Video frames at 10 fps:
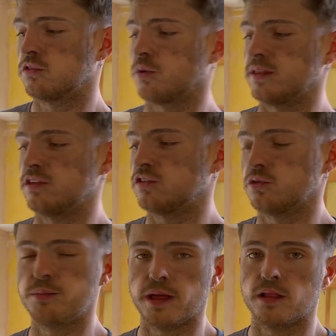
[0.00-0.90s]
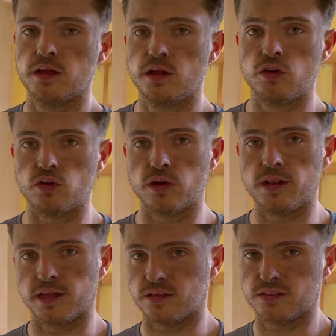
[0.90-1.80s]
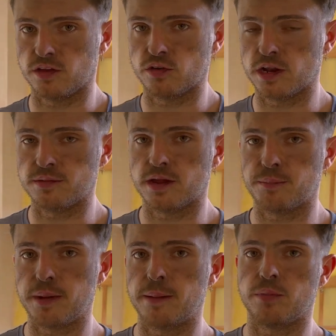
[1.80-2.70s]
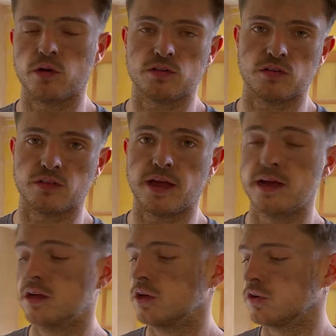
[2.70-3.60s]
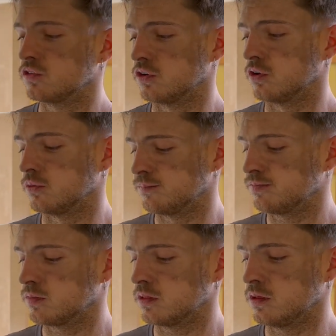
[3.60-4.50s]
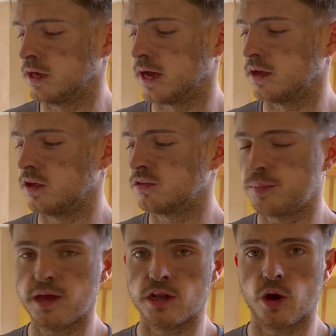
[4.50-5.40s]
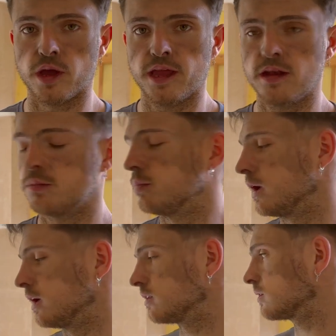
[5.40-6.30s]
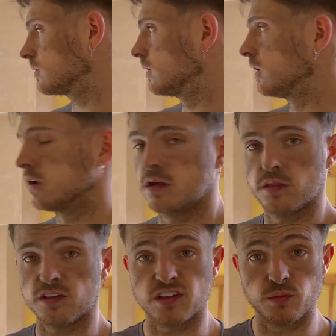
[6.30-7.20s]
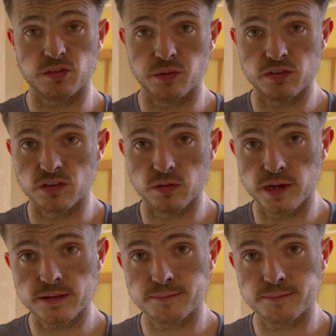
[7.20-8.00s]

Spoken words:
22 mil, you could, like I say, you can't even get a back box as that. So yeah, it's a bit annoying, but that's how we're supposed to do it.